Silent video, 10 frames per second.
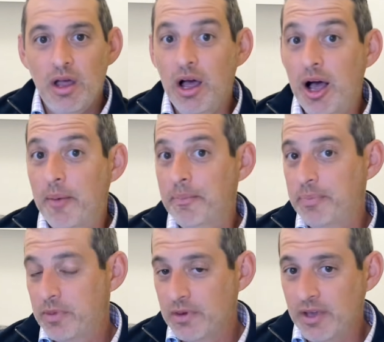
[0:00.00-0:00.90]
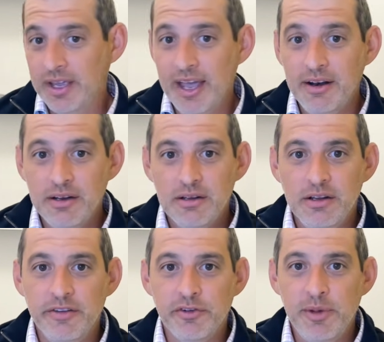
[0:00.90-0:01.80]
Um, again,
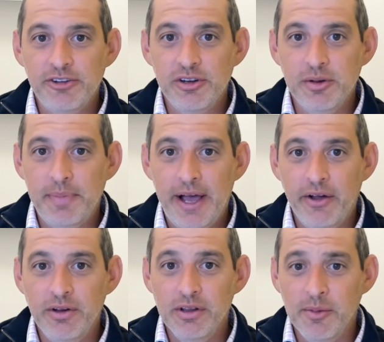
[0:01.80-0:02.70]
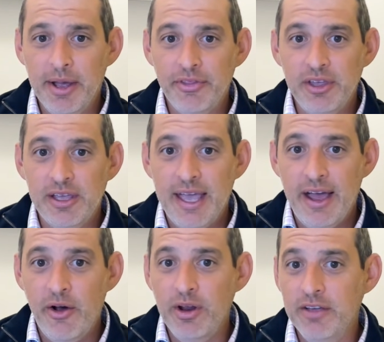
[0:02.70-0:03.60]
information about about the
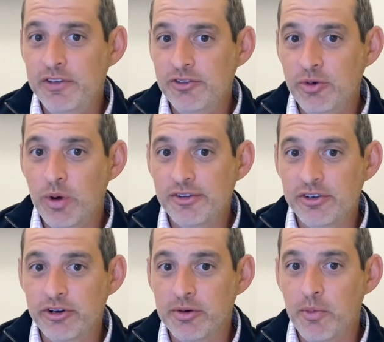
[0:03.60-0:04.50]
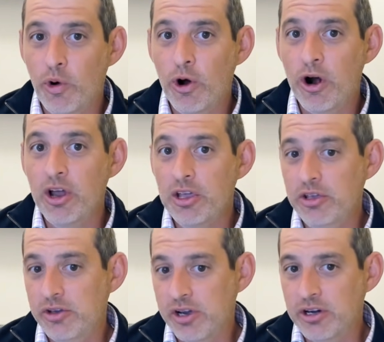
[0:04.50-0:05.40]
account. If you do want to learn more,
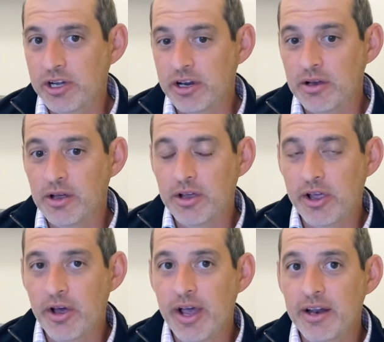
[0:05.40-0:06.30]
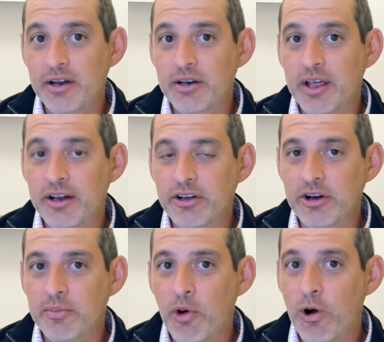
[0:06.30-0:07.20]
you can click go ahead and and
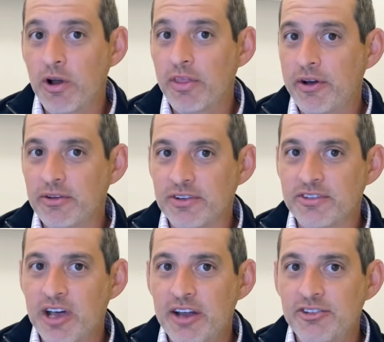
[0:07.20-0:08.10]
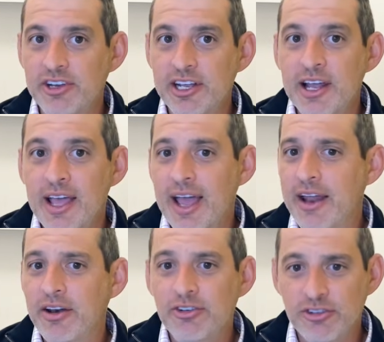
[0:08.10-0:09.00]
learn more. There is a slide sheet.
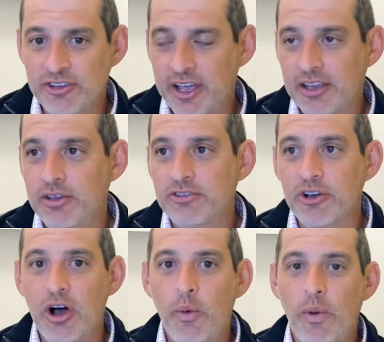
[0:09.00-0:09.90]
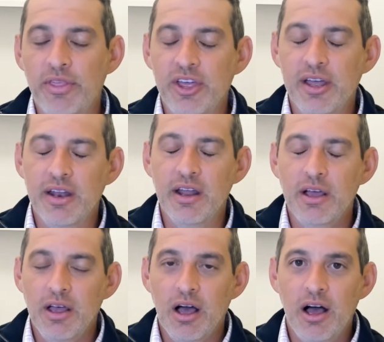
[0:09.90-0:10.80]
and Just like you saw within
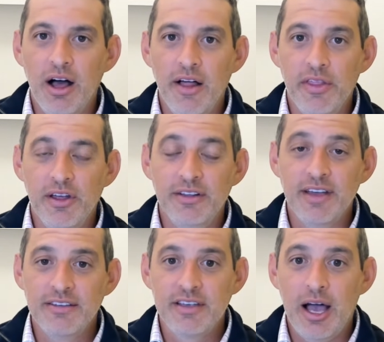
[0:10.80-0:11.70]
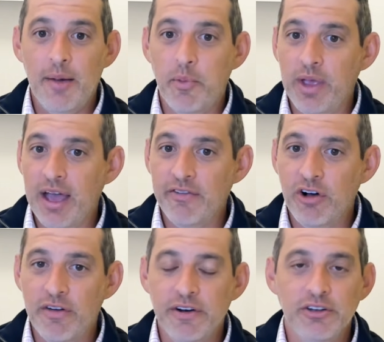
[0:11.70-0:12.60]
uh, the desktop, we have
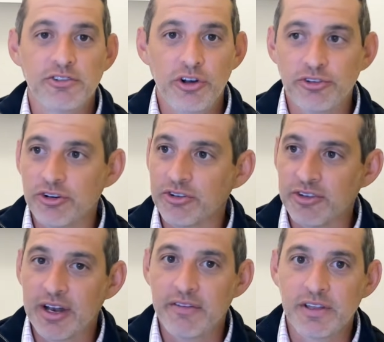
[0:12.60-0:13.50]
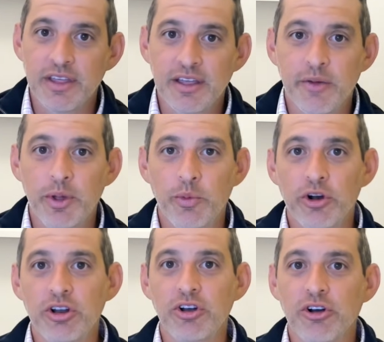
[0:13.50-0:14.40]
all of our disclosures and everything. We
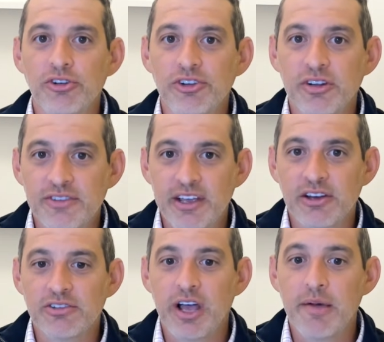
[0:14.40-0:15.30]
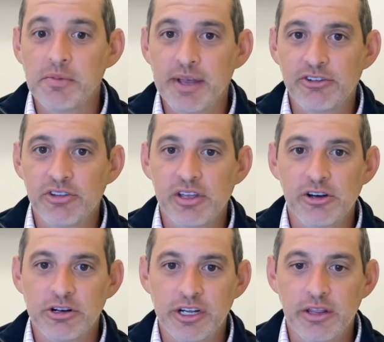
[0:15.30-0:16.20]
would encourage you to take your time and make sure that
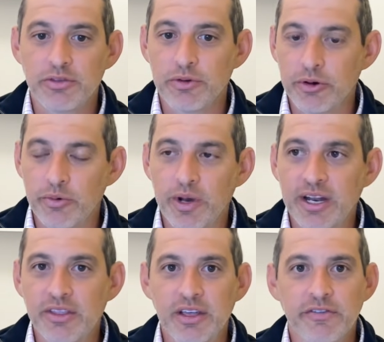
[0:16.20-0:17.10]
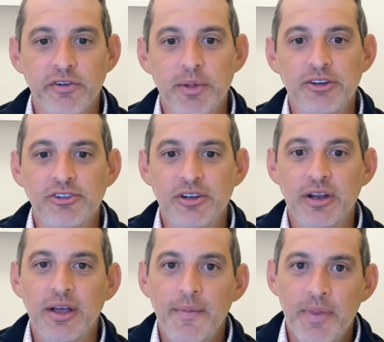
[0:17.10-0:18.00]
you're clicking through and reading the
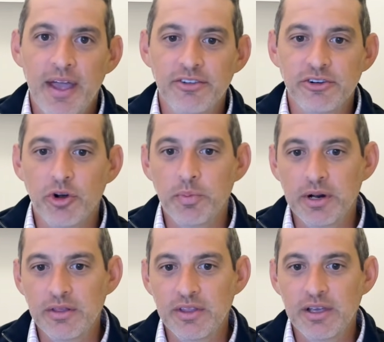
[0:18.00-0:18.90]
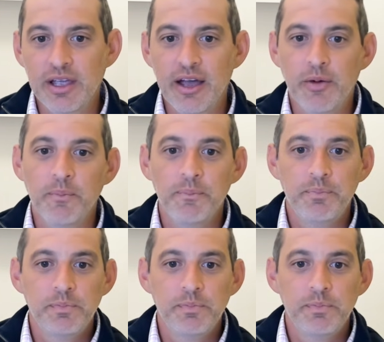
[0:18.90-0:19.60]
information as you're opening the account.